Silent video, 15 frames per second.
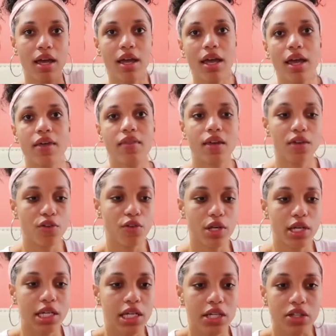and then you
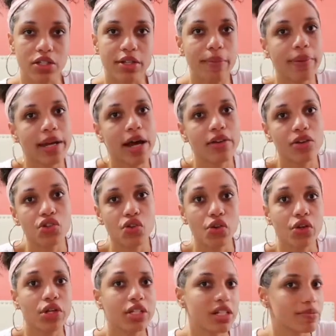can either dump it out in the
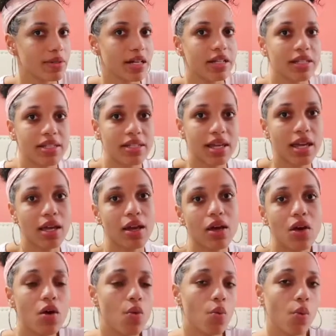toilet, dump it out in the sink,
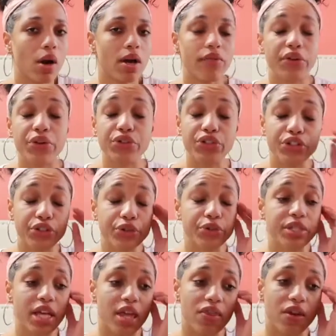wherever you choose,
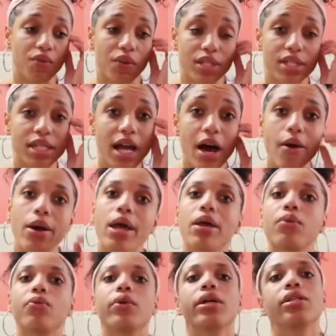and then rinse it out
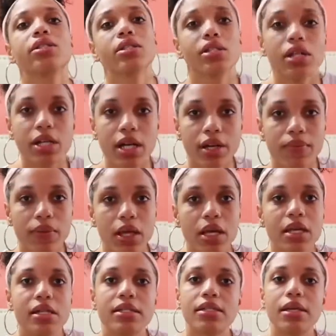and reinsert it.
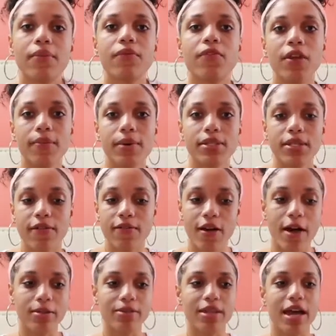Some females have
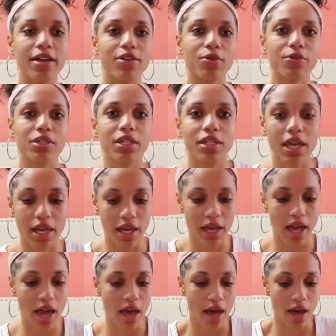found that using like
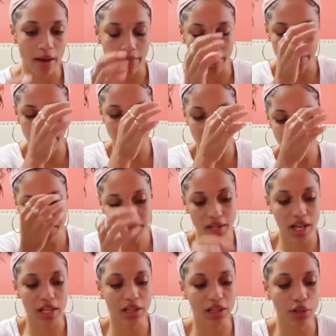a
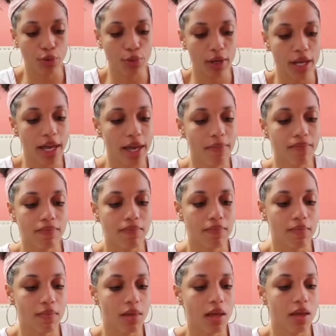lubricant
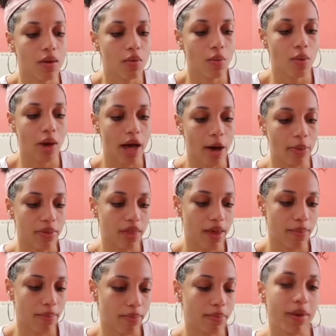will help
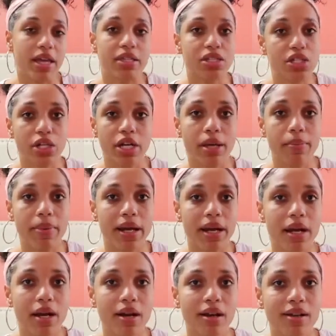them insert it
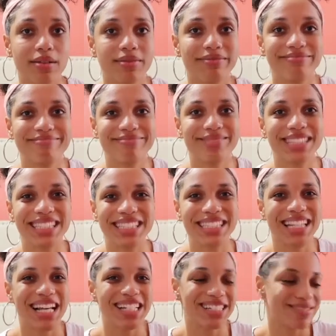better.
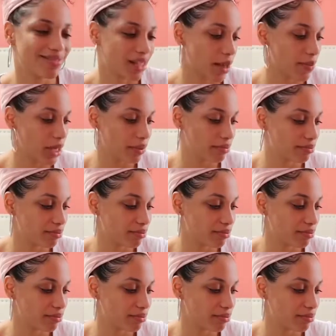That, I mean,